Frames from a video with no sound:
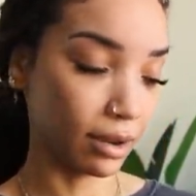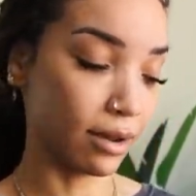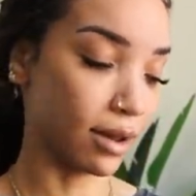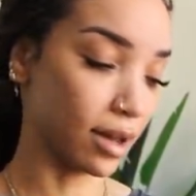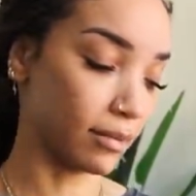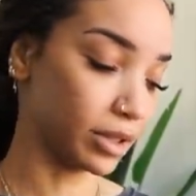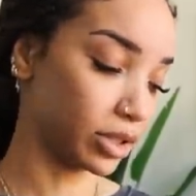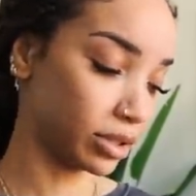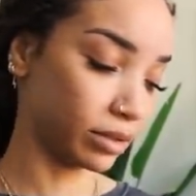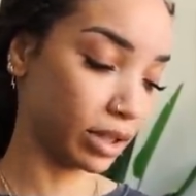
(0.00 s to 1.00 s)
Um, it's
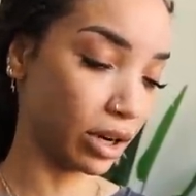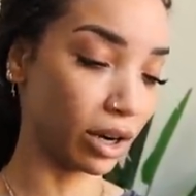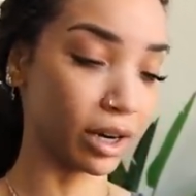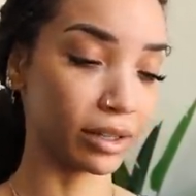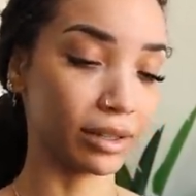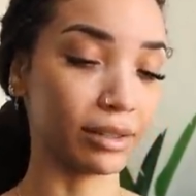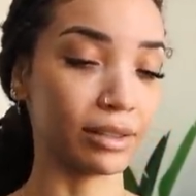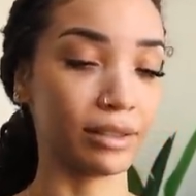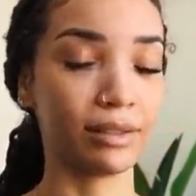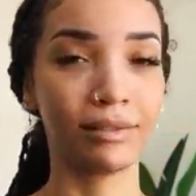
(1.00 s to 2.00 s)
just really hard
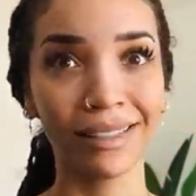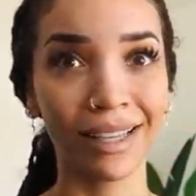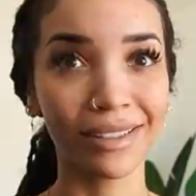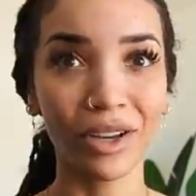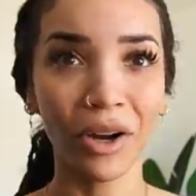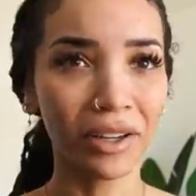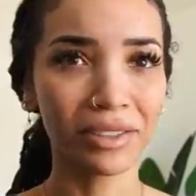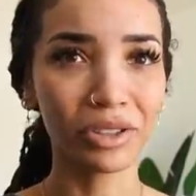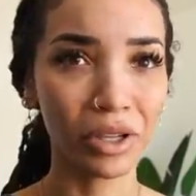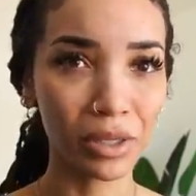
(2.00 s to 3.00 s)
because it's hard
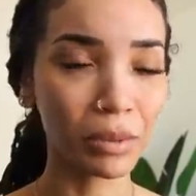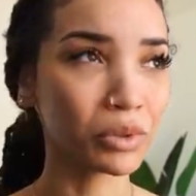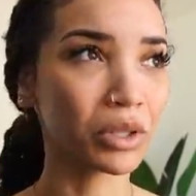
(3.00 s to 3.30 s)
to trust people.